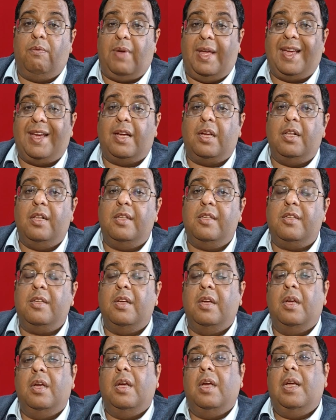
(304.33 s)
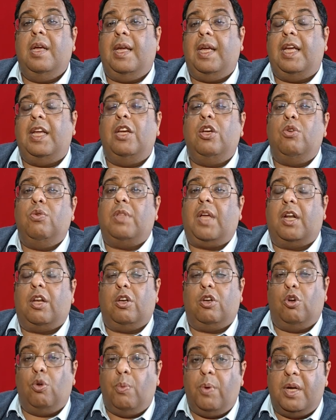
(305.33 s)
vehicles into
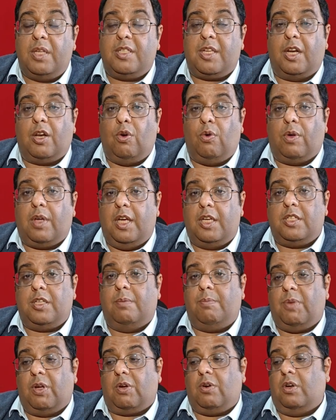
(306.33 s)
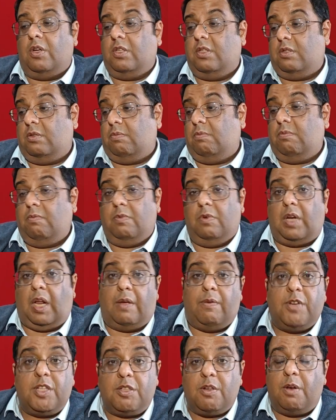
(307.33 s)
that, towards that location, because
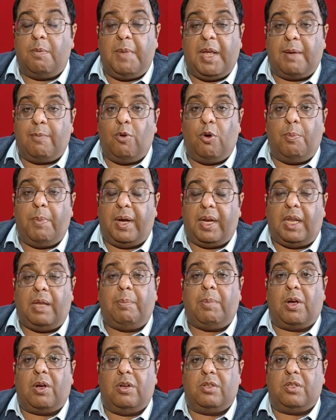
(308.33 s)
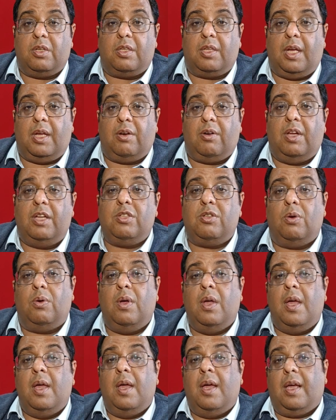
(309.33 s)
drivers will make more money because of that, right?
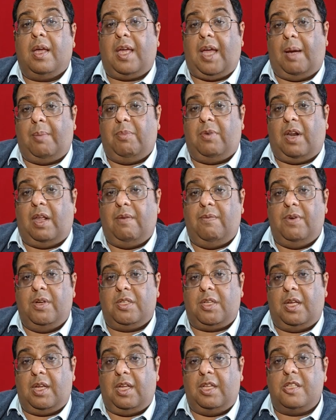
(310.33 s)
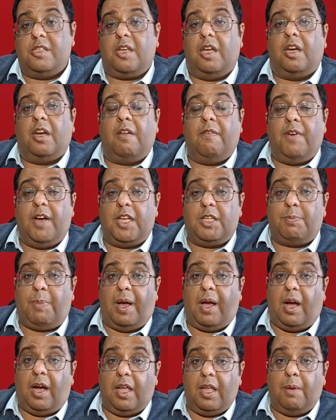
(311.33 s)
So cab drivers are incentivized
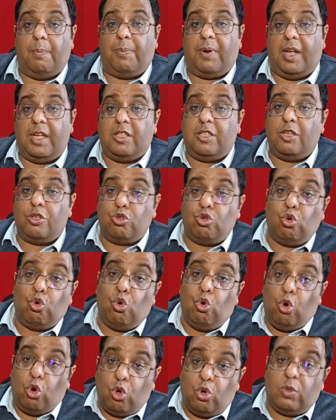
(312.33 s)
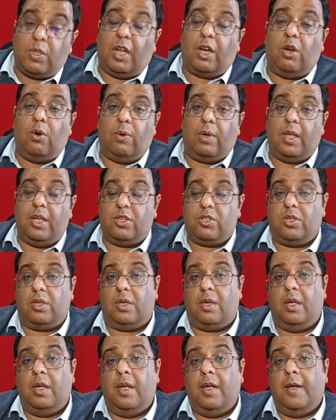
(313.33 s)
by higher prices to go to that
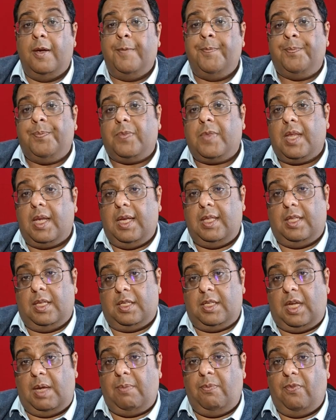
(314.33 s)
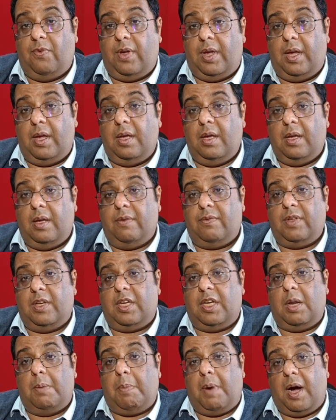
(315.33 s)
location. In the same way, if the
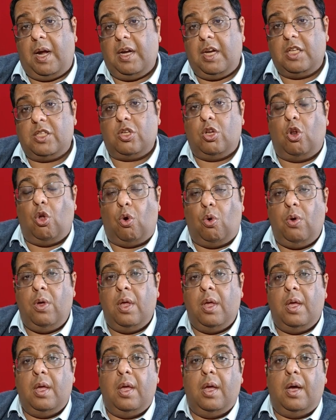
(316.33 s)
demand is low